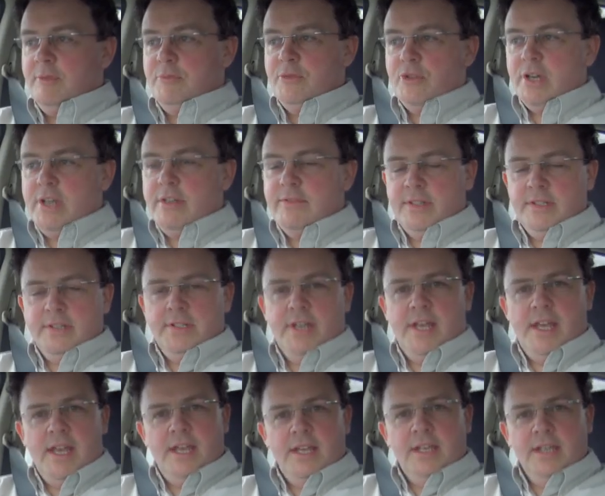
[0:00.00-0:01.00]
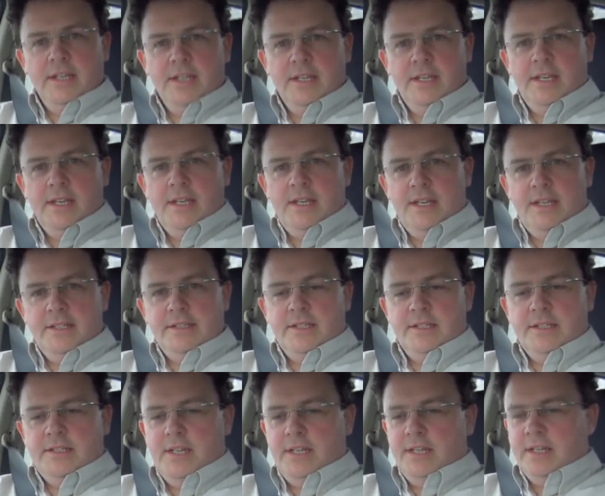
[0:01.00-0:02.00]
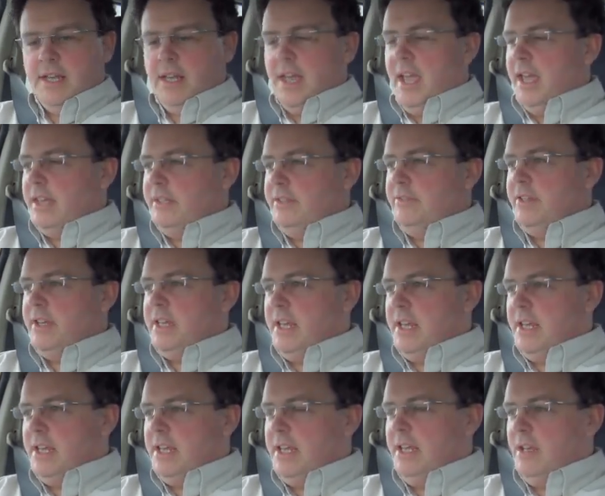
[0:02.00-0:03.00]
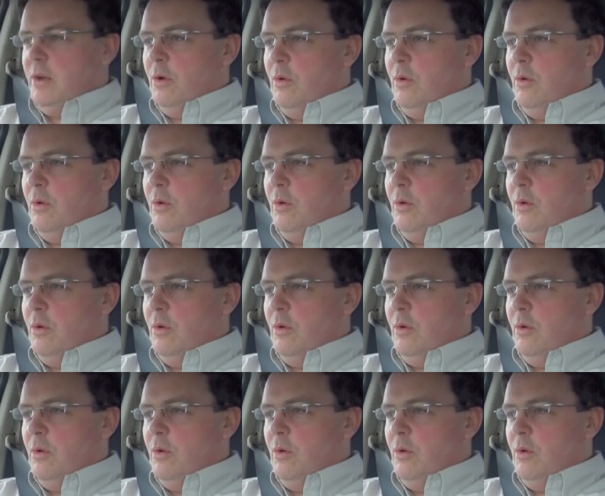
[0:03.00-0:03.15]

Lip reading: I'm driving today is the Tiida SVE